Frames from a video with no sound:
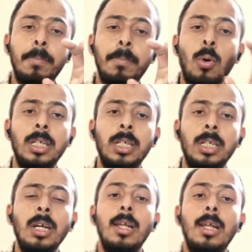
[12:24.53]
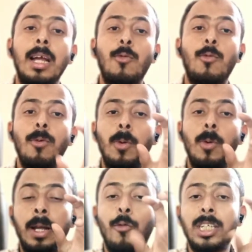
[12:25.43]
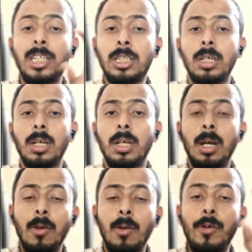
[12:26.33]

keep noticing, like in which